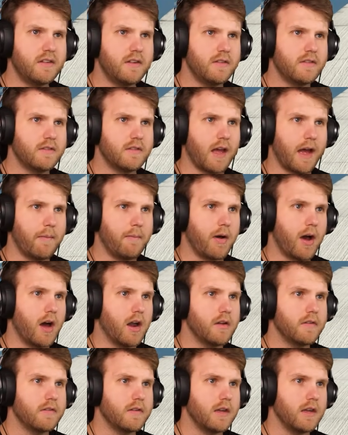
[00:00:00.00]
is, I'm
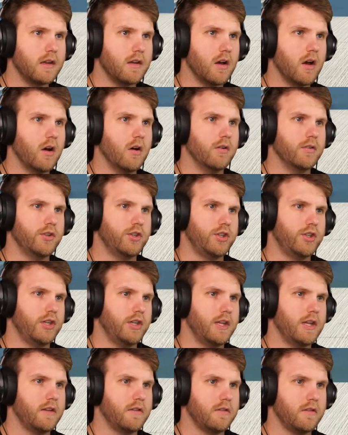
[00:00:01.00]
honestly, oh,
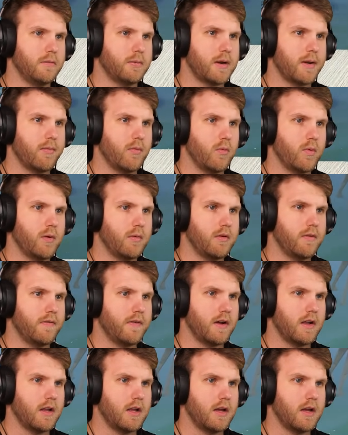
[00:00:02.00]
this is probably where we fall